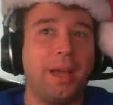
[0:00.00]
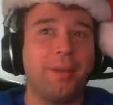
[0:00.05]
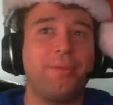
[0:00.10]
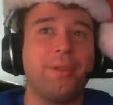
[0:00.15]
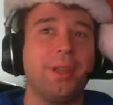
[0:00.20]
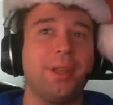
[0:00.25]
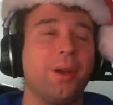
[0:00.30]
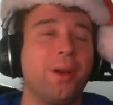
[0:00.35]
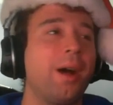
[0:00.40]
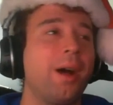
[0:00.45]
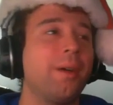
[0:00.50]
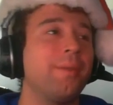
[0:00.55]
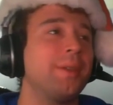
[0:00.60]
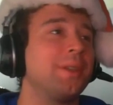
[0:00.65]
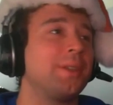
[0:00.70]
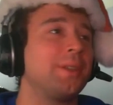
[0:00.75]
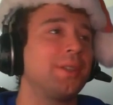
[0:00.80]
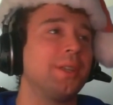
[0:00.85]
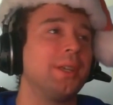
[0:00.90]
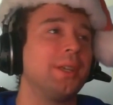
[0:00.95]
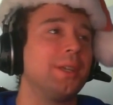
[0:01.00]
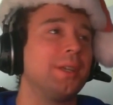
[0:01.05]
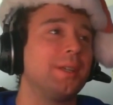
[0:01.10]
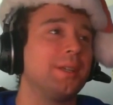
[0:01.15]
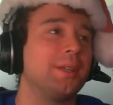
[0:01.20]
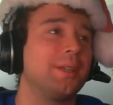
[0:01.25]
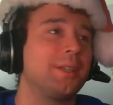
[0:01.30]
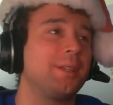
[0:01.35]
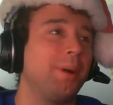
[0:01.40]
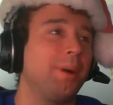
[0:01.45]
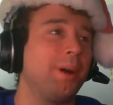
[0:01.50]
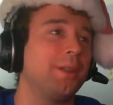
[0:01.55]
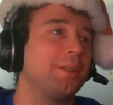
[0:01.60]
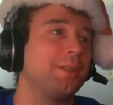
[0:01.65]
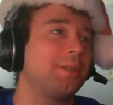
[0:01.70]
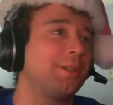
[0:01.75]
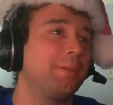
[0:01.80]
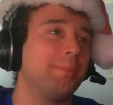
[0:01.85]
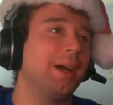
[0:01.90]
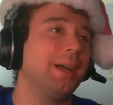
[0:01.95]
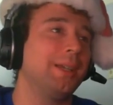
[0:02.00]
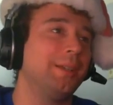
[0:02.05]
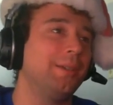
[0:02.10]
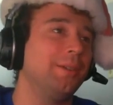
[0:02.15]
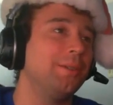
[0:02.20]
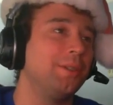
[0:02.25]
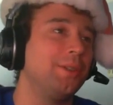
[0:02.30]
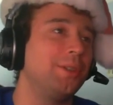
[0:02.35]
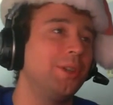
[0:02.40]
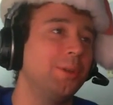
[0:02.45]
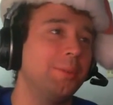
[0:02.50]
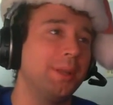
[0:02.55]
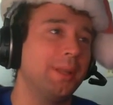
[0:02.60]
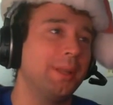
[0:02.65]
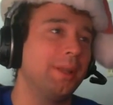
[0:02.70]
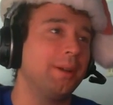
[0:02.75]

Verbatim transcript: that video obviously is sponsored by YouTube,